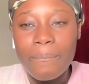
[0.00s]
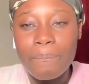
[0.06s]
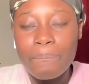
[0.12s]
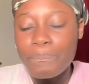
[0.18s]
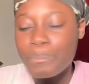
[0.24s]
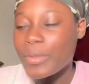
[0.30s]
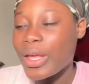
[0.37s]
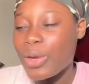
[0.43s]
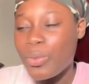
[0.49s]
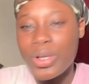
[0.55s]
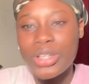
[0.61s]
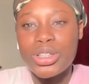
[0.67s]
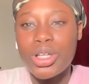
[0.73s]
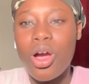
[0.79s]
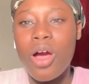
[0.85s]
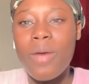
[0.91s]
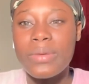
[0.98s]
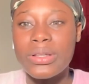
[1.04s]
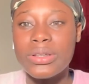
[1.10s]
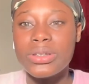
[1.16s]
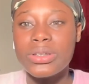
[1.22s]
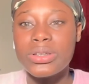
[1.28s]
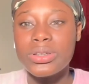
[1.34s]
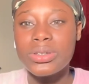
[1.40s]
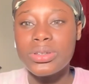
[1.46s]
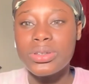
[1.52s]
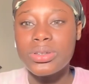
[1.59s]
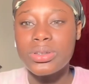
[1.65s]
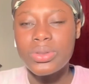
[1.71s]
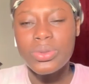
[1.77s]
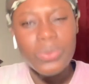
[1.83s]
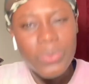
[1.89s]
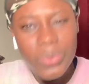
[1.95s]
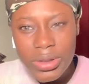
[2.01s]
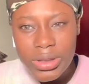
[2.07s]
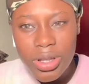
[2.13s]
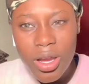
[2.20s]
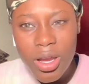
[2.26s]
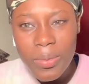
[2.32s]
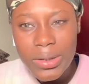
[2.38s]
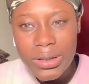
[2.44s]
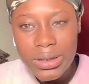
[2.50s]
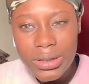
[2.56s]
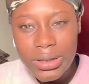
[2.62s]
like where's the comments where's the comments